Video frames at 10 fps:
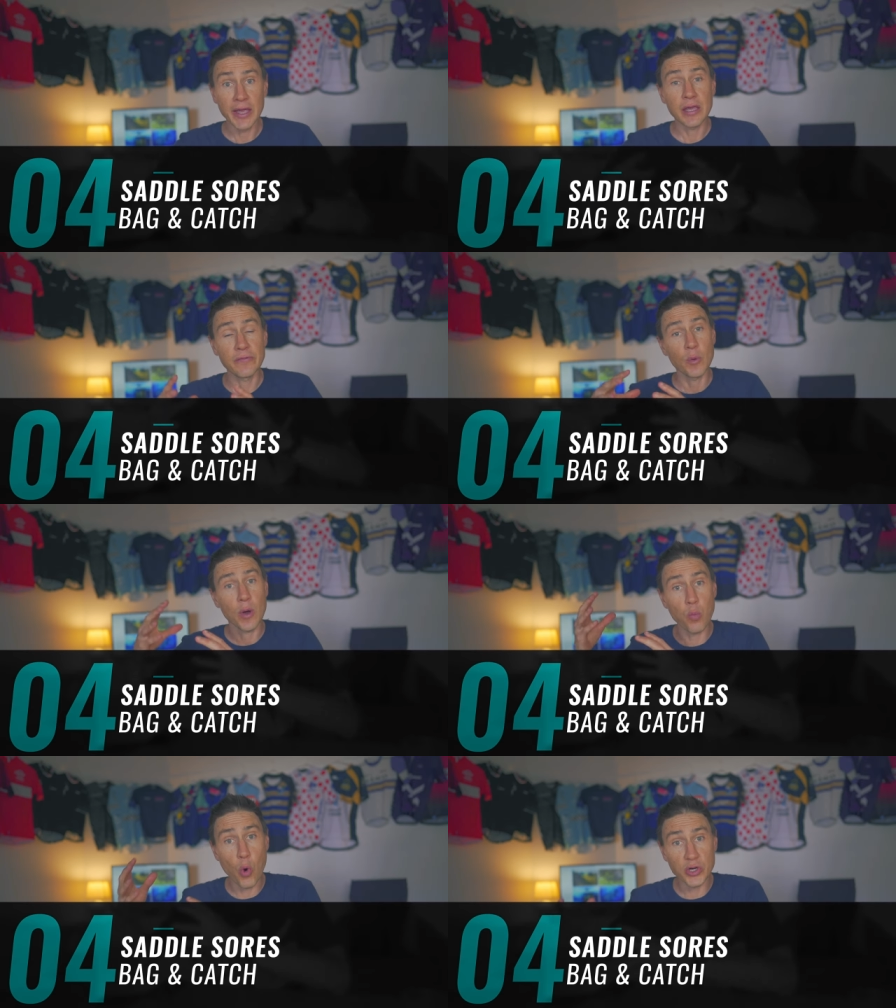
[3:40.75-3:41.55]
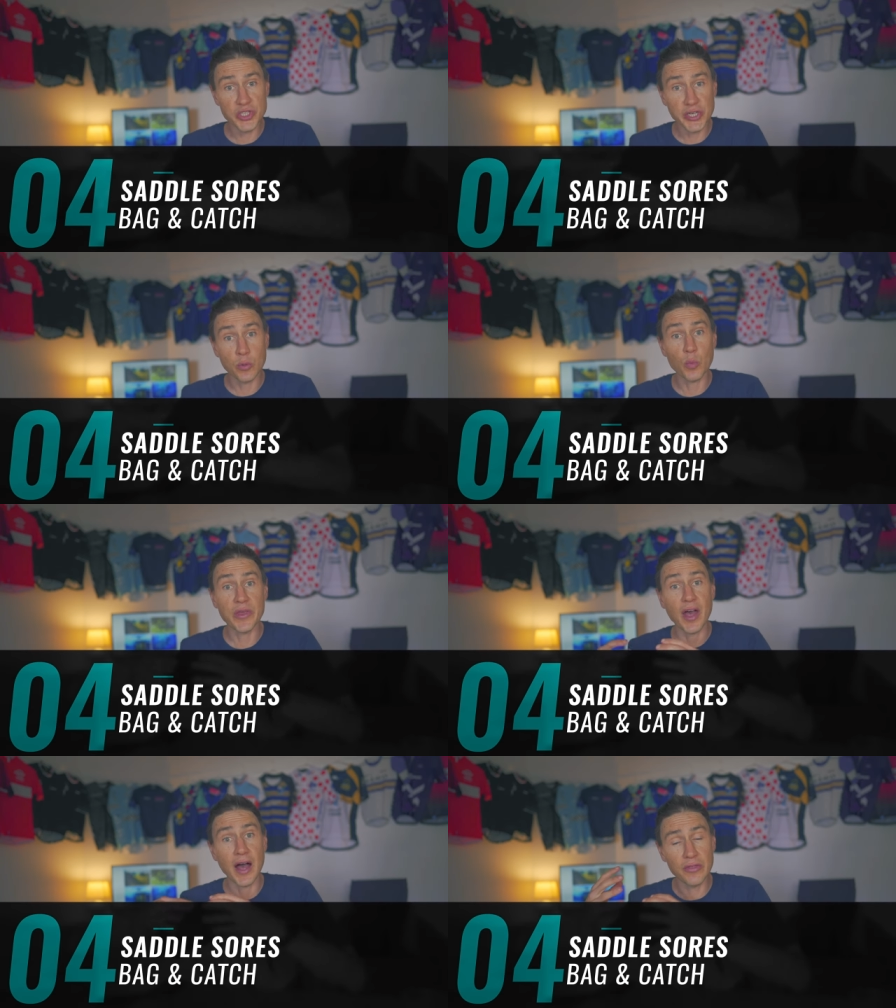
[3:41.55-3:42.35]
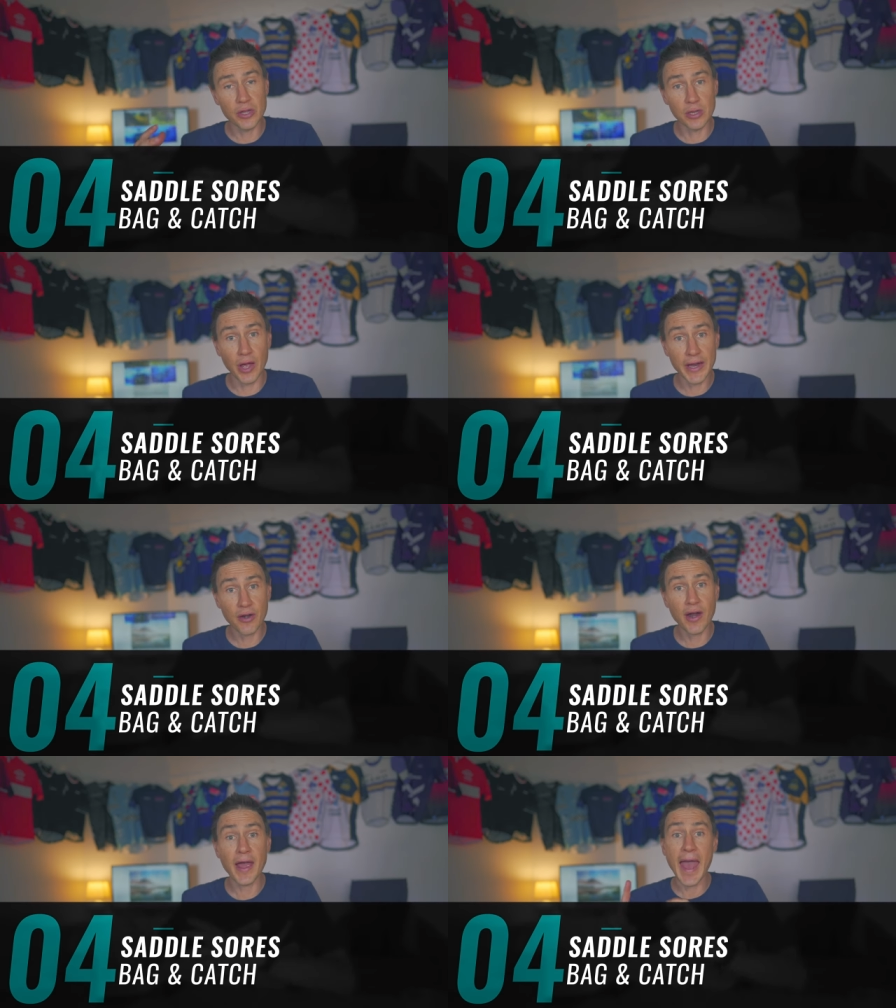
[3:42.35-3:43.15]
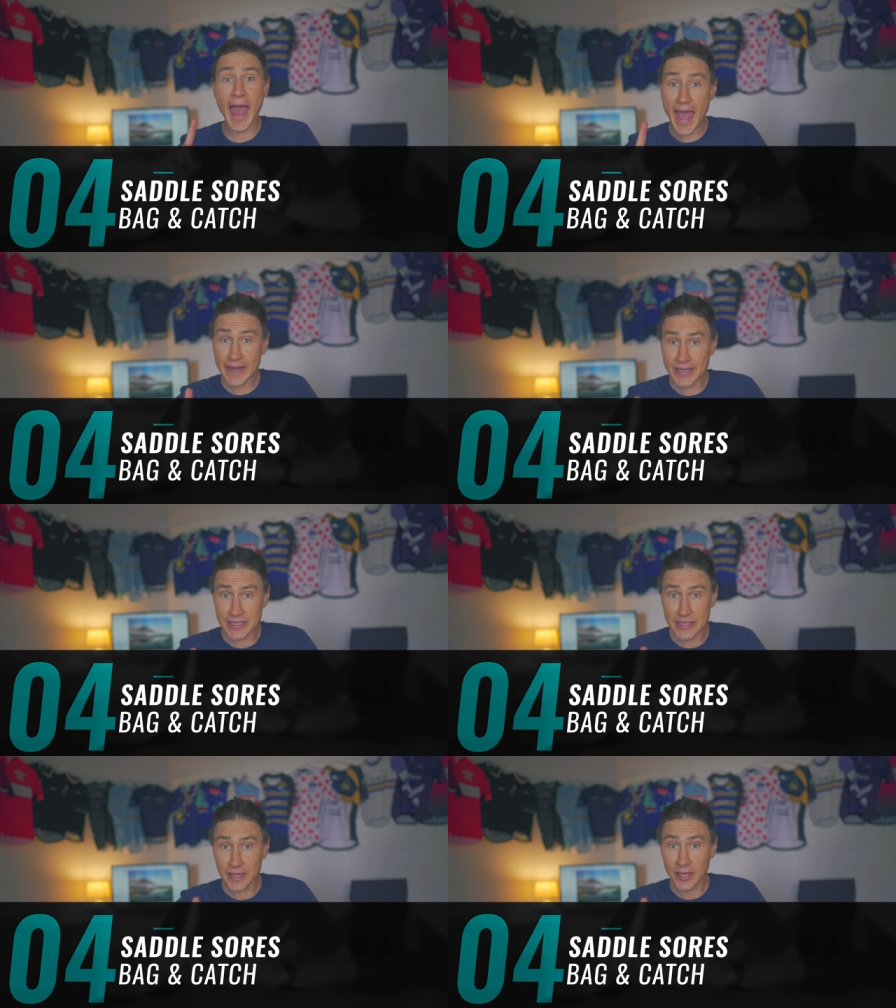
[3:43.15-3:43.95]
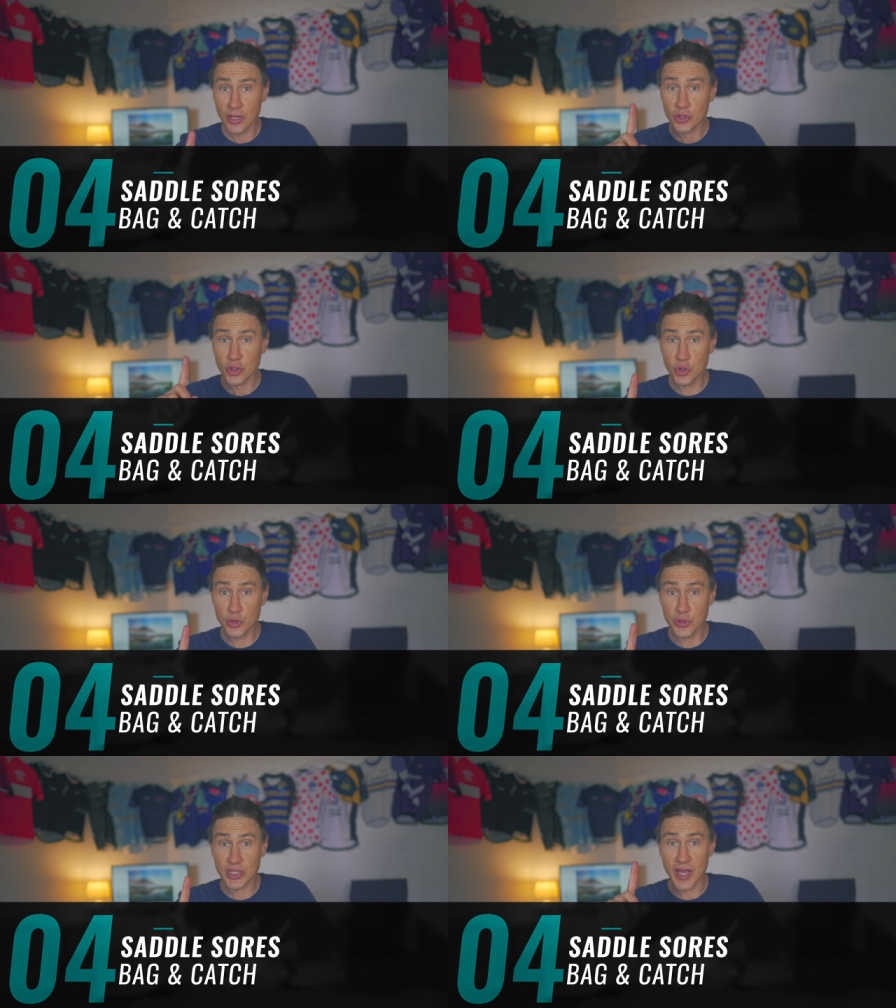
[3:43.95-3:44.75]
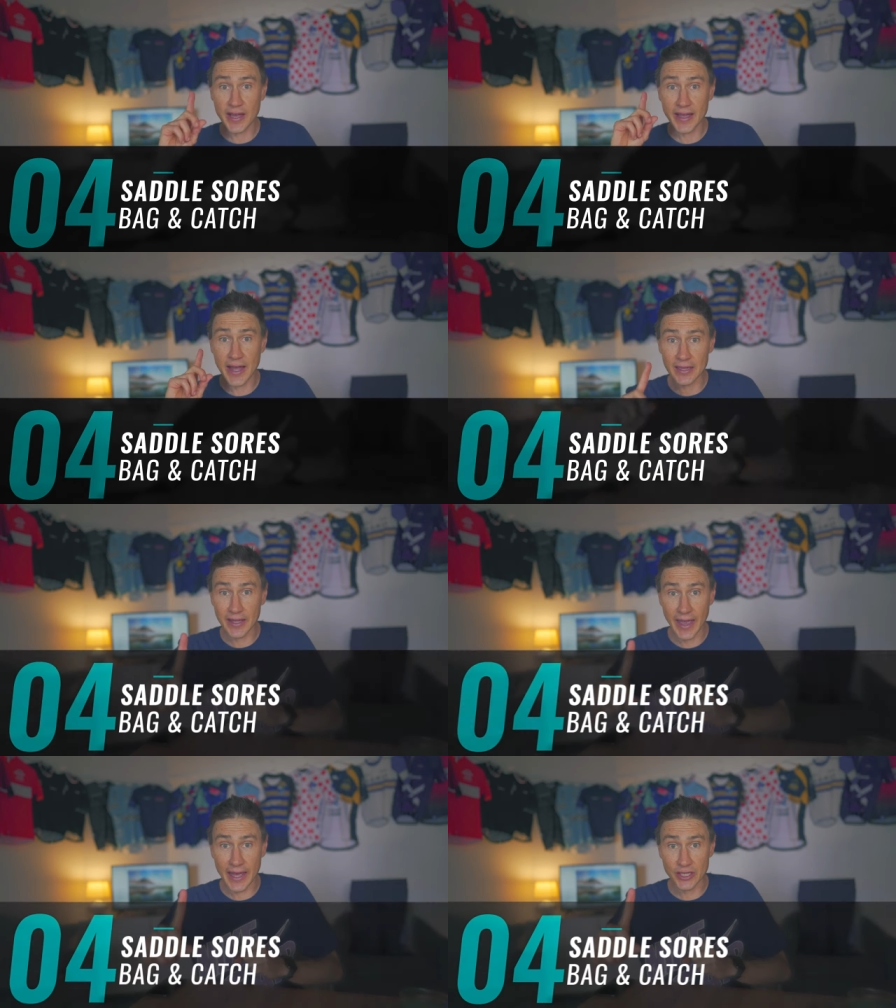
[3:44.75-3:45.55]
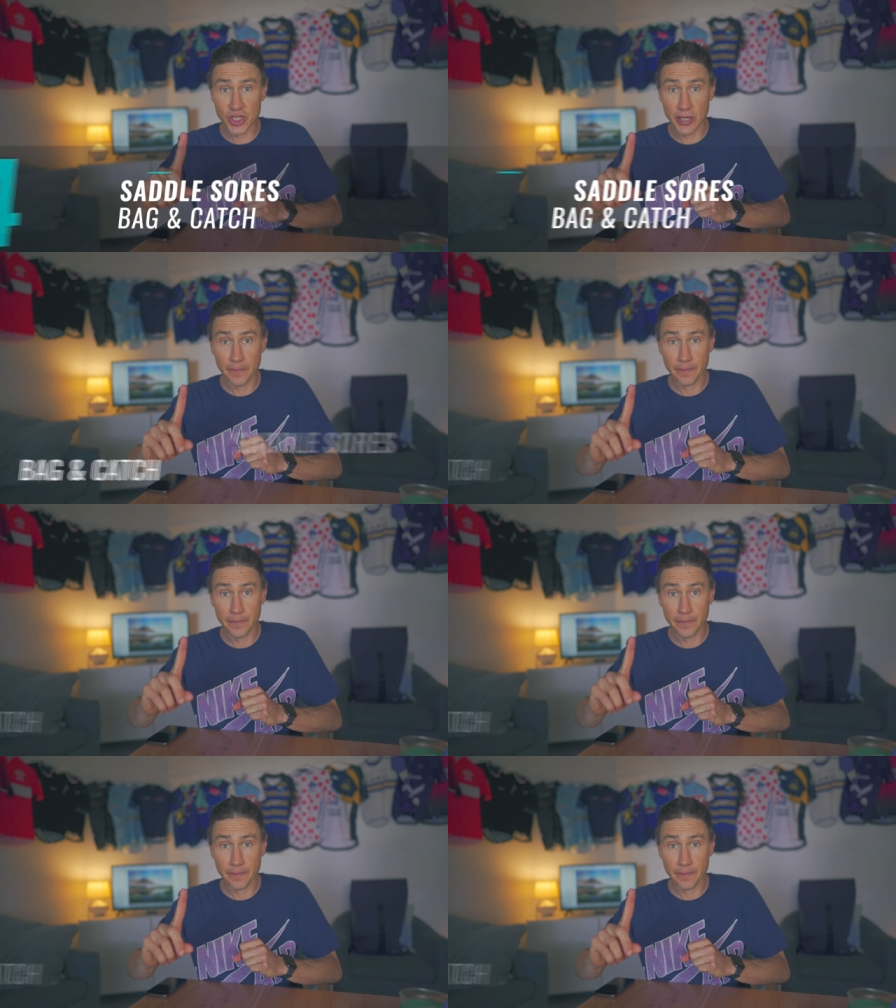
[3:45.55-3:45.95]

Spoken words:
if you are washing it with other lycra and use a color catcher.